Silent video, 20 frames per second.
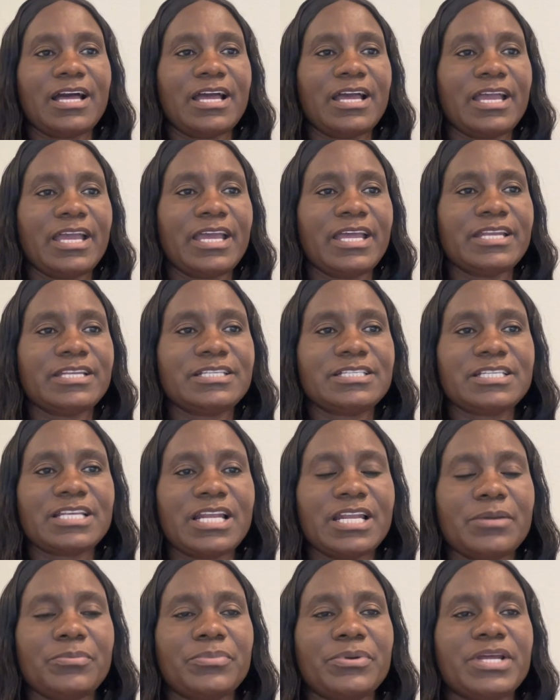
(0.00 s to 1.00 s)
and
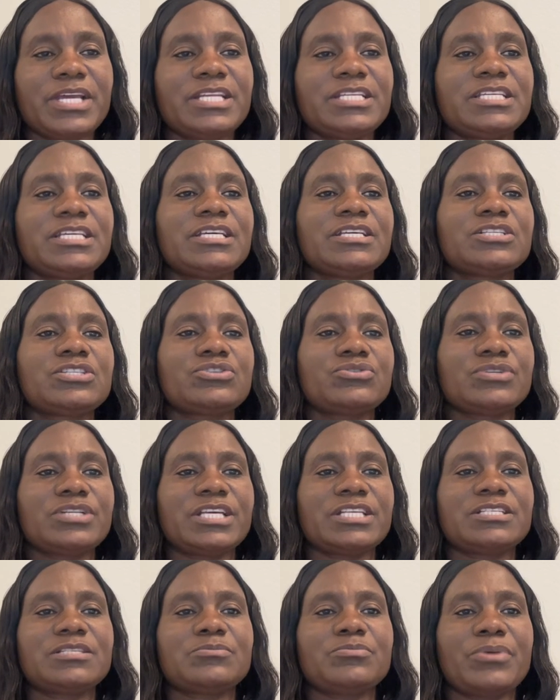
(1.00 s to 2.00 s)
celebrating
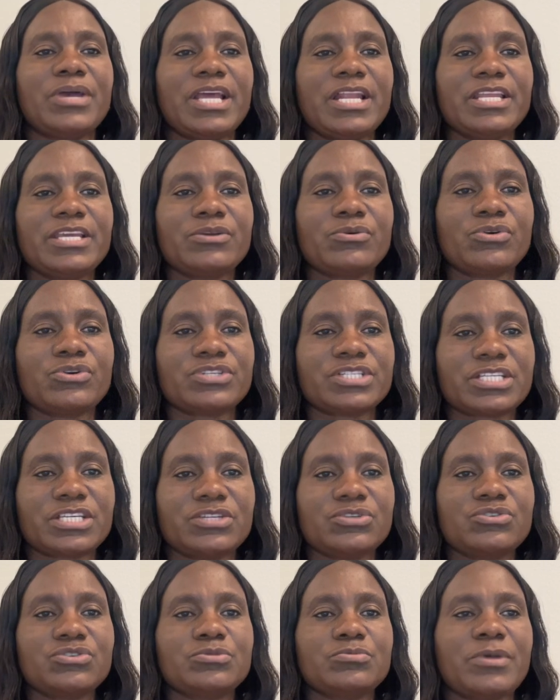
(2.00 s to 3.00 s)
students' bilingual
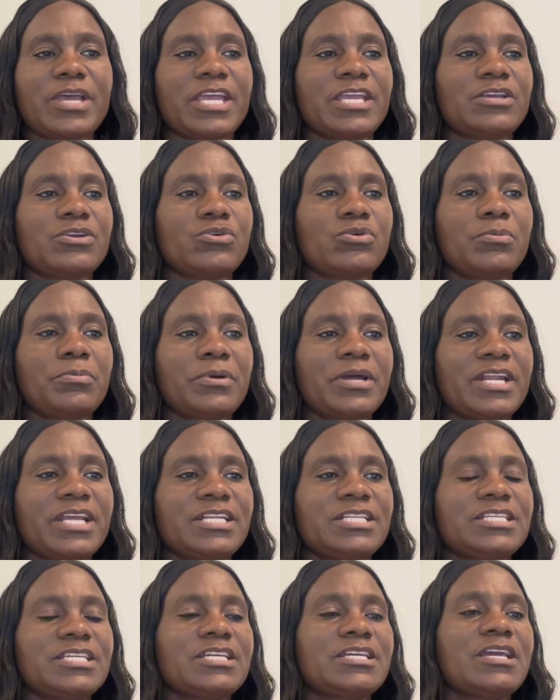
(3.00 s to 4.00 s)
skills by
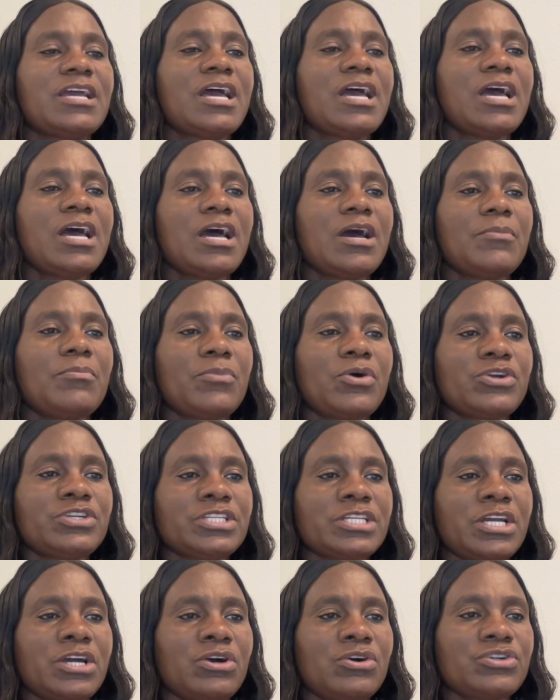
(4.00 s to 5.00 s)
incorporating
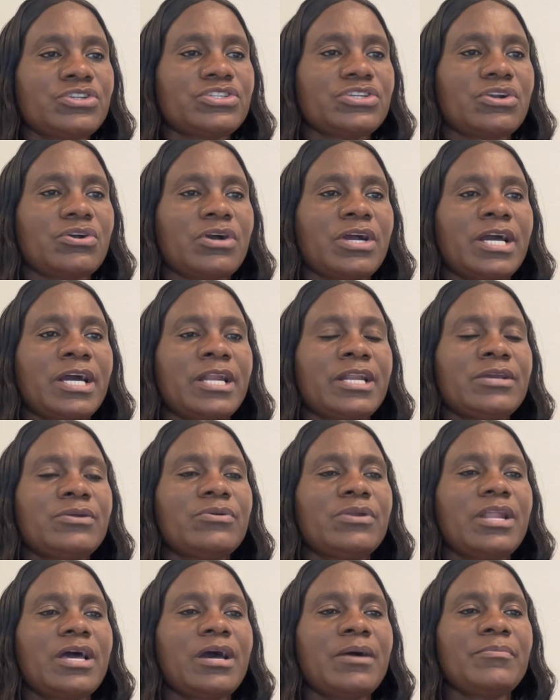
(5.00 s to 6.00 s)
multicultural
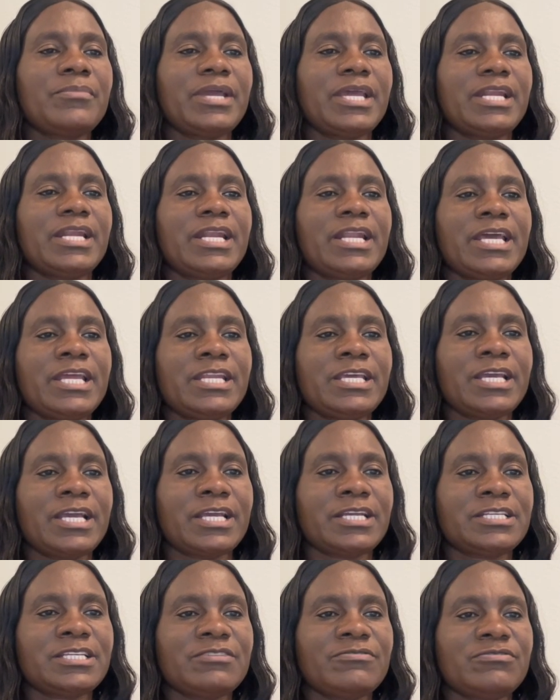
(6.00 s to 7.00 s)
curriculum and
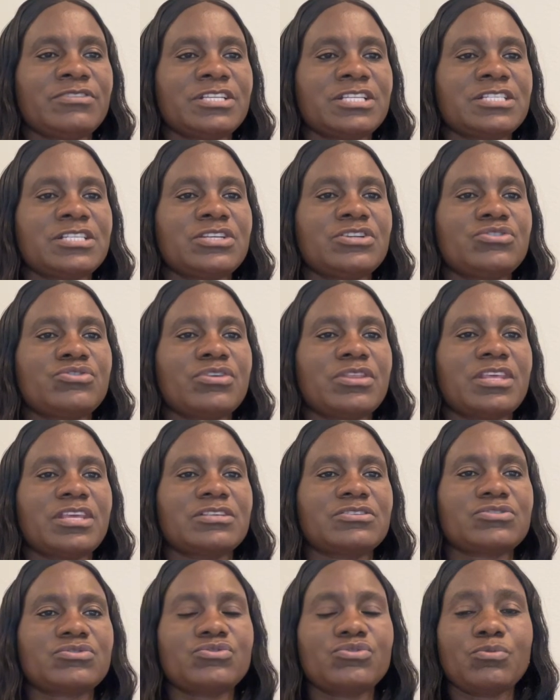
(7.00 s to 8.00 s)
learning activities into
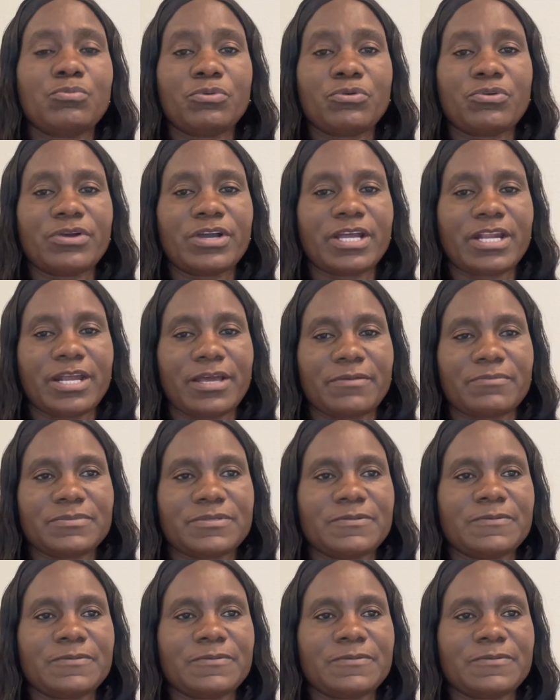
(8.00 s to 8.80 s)
the school programs.